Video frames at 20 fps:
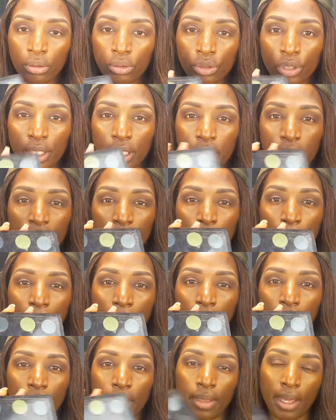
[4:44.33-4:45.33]
trusty
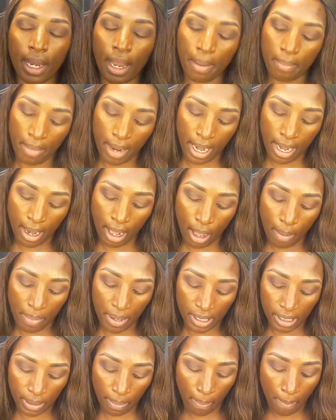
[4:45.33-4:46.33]
palette that I made up.
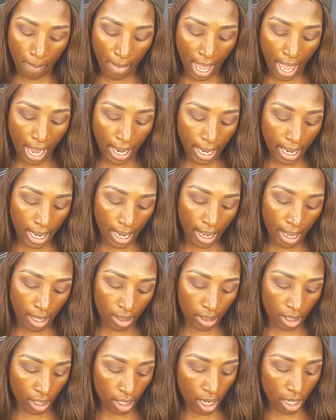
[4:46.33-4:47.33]
It's MAC,
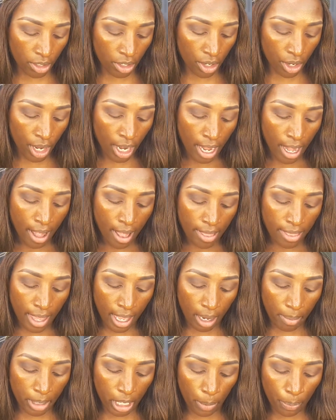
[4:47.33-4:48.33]
and the color
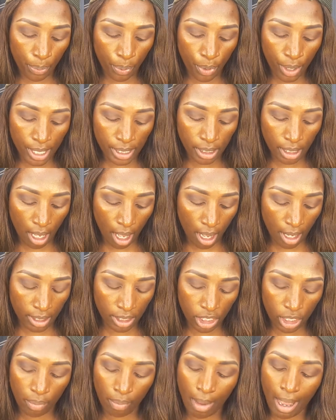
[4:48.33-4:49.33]
that I'm going to press
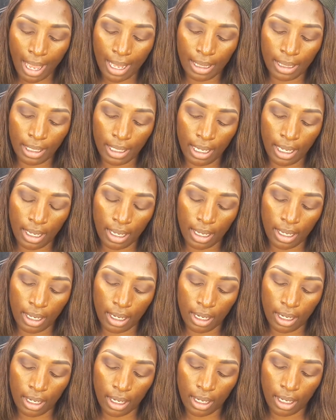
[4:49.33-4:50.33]
onto my
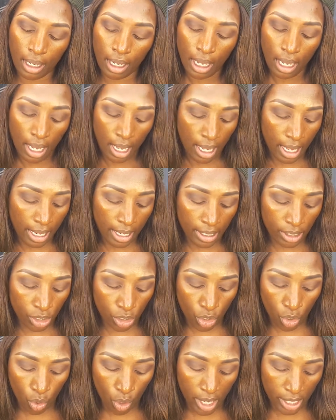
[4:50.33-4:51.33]
lid is
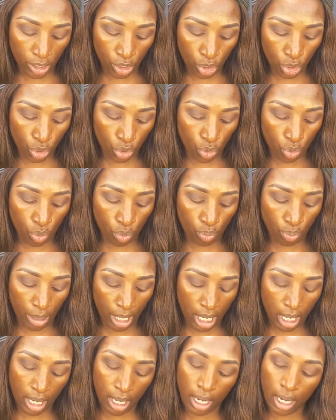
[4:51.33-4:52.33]
going to
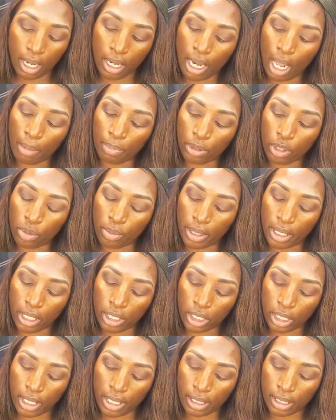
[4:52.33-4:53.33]
be, not
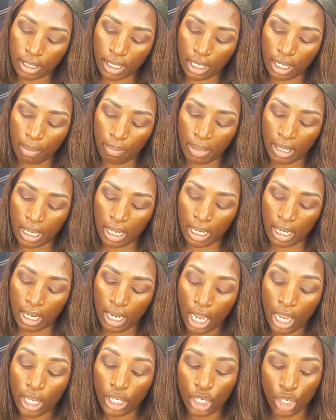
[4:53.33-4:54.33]
Plumage, it's going to
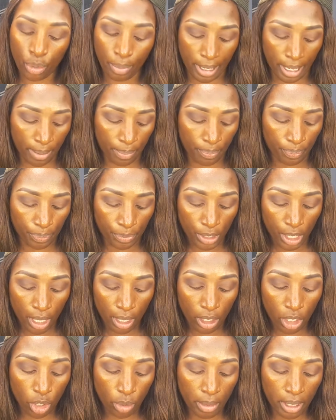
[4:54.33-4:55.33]
be Humid.
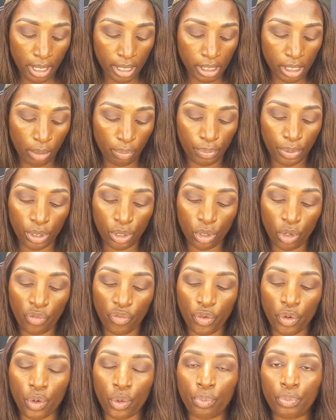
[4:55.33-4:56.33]
Humid is a
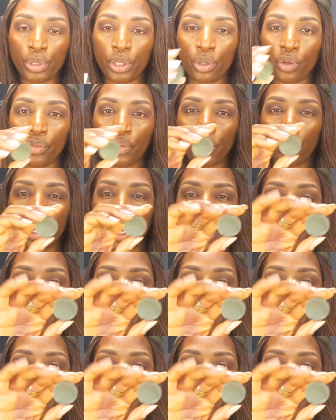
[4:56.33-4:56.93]
beautiful, beautiful